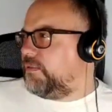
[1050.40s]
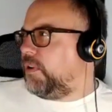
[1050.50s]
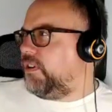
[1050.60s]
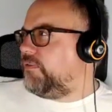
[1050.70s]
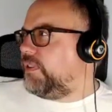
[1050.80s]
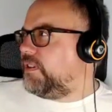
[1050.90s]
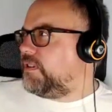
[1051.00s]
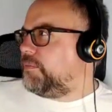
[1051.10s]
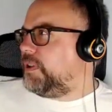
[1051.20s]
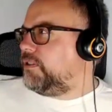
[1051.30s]
know
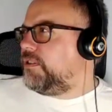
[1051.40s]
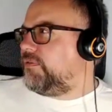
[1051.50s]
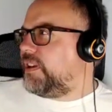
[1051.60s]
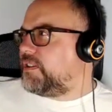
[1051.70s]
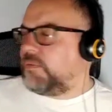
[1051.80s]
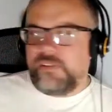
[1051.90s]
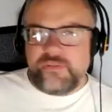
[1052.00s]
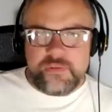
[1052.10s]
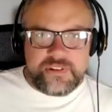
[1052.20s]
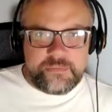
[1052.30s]
if that's one of
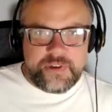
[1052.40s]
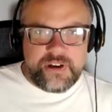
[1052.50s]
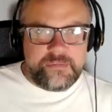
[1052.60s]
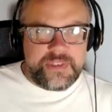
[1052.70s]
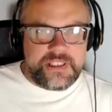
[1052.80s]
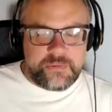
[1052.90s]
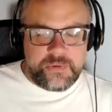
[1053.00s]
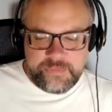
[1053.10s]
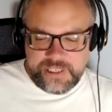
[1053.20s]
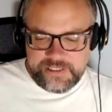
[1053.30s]
the ones I put on, but there's
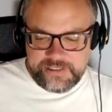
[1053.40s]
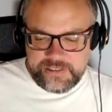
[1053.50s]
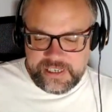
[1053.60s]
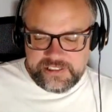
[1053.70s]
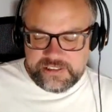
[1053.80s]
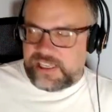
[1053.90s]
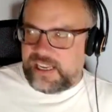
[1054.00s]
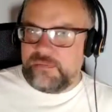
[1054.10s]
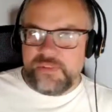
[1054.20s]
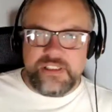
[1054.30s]
one by Daniel
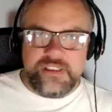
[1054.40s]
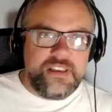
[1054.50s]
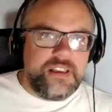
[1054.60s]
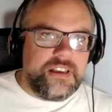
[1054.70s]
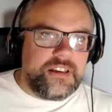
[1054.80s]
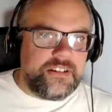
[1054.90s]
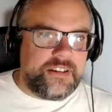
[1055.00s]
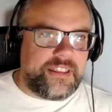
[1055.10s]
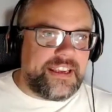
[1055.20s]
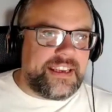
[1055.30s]
Kahneman
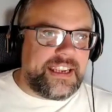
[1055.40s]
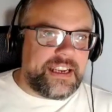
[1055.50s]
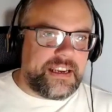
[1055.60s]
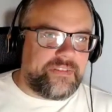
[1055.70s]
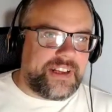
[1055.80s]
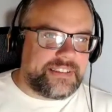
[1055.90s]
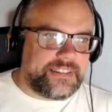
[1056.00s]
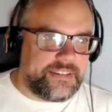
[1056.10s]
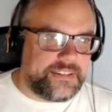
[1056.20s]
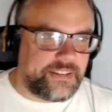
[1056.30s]
called Thinking
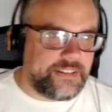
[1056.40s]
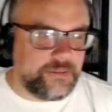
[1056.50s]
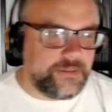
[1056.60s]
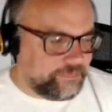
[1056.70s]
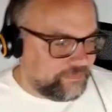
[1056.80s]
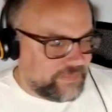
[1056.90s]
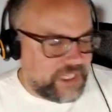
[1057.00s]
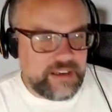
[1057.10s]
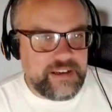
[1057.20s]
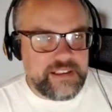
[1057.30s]
Fast and Slow,
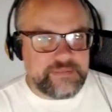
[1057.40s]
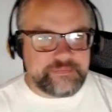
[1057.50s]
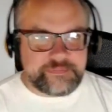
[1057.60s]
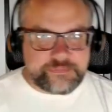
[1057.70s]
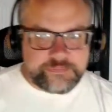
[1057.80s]
and I